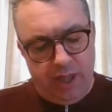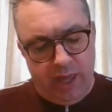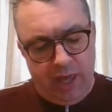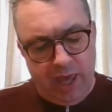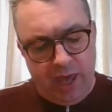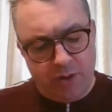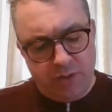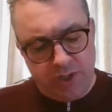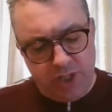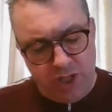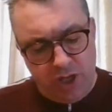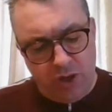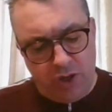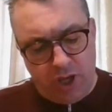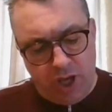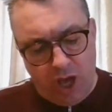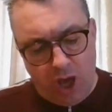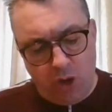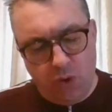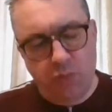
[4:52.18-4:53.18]
How do you
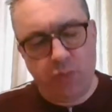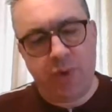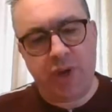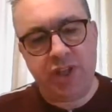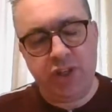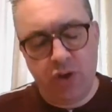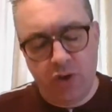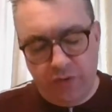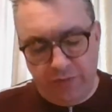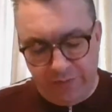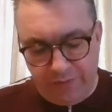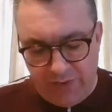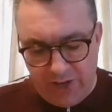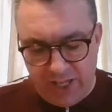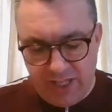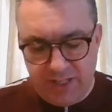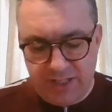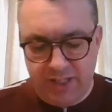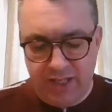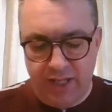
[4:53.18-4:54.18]
cope when you're
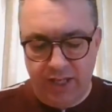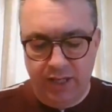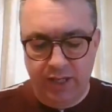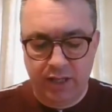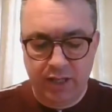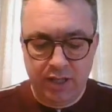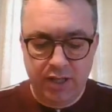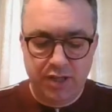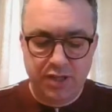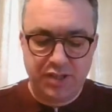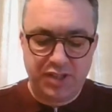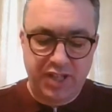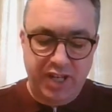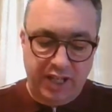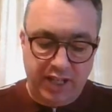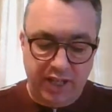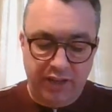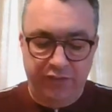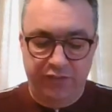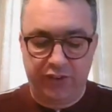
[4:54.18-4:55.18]
facing
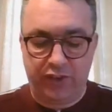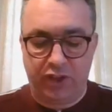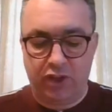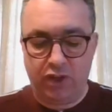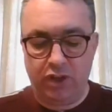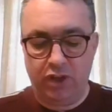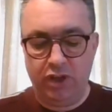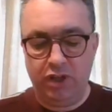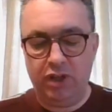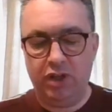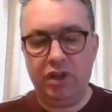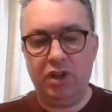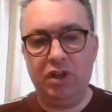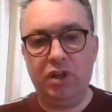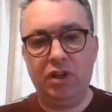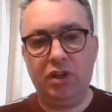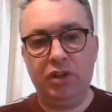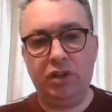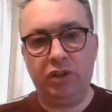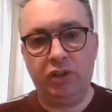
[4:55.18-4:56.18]
significant
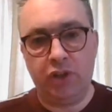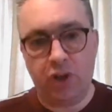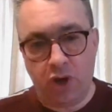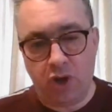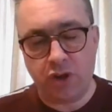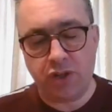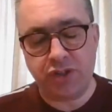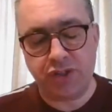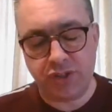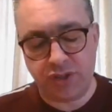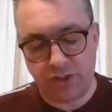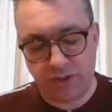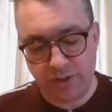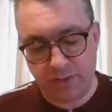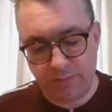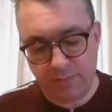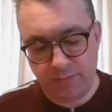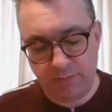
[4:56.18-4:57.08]
loss?